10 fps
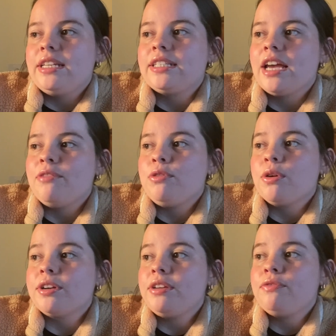have you
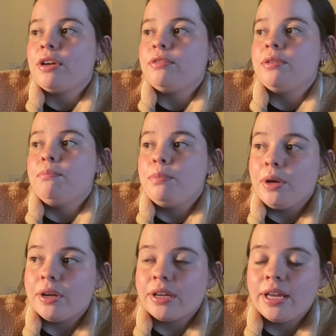already found a
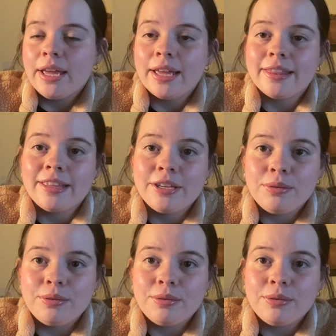book that